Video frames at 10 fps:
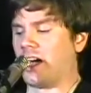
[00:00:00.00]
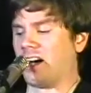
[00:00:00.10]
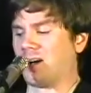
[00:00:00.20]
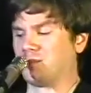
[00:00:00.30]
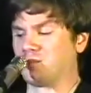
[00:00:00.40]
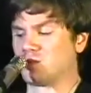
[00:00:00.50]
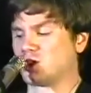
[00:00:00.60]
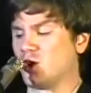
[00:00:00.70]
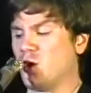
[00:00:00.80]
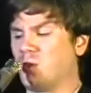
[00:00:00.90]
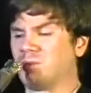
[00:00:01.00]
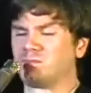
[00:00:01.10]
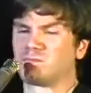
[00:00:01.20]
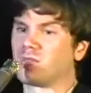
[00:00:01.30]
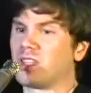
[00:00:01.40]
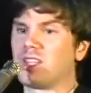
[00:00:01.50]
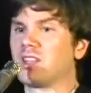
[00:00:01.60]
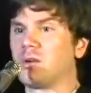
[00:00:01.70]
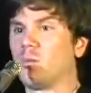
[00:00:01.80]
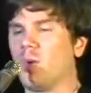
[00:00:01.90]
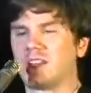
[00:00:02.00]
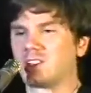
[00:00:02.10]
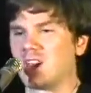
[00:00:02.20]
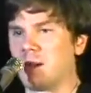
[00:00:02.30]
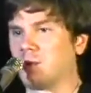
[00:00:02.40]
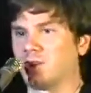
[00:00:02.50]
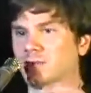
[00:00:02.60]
Um, so one example